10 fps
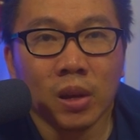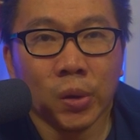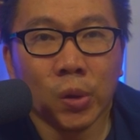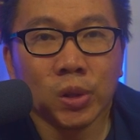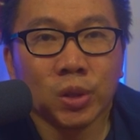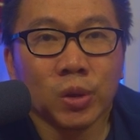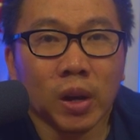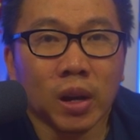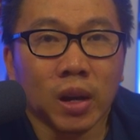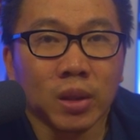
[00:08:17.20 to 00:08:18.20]
Also,
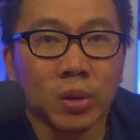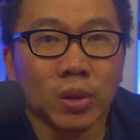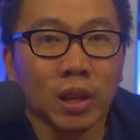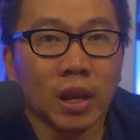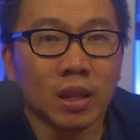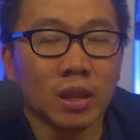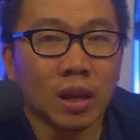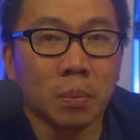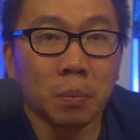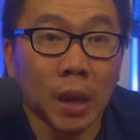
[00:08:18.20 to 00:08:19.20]
I don't like
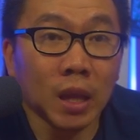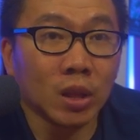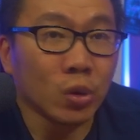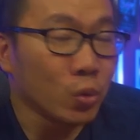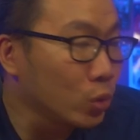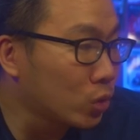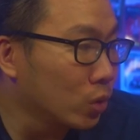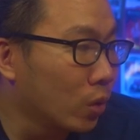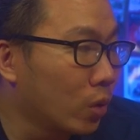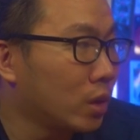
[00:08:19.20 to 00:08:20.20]
the paint use
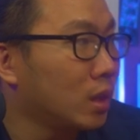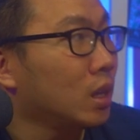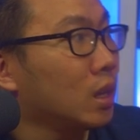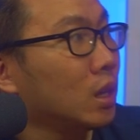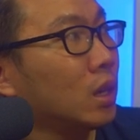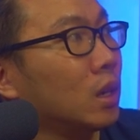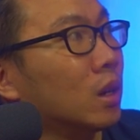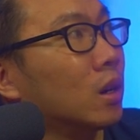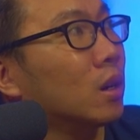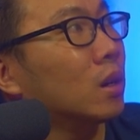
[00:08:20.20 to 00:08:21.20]
on the
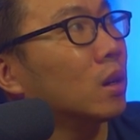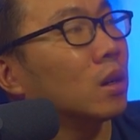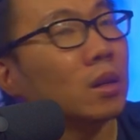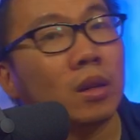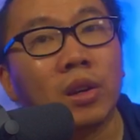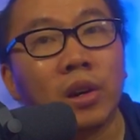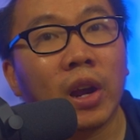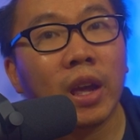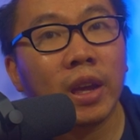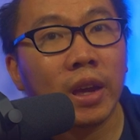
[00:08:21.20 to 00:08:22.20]

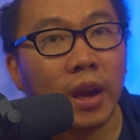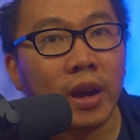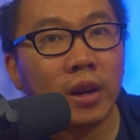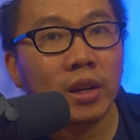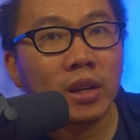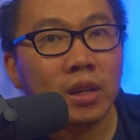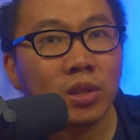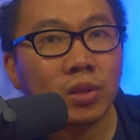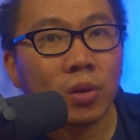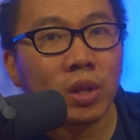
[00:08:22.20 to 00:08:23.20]
gray
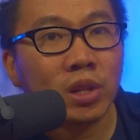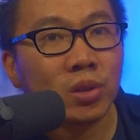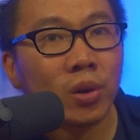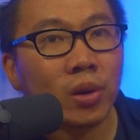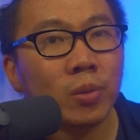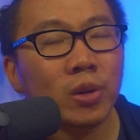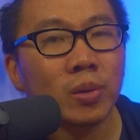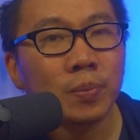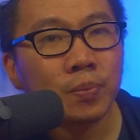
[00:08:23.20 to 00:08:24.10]
areas on his armor.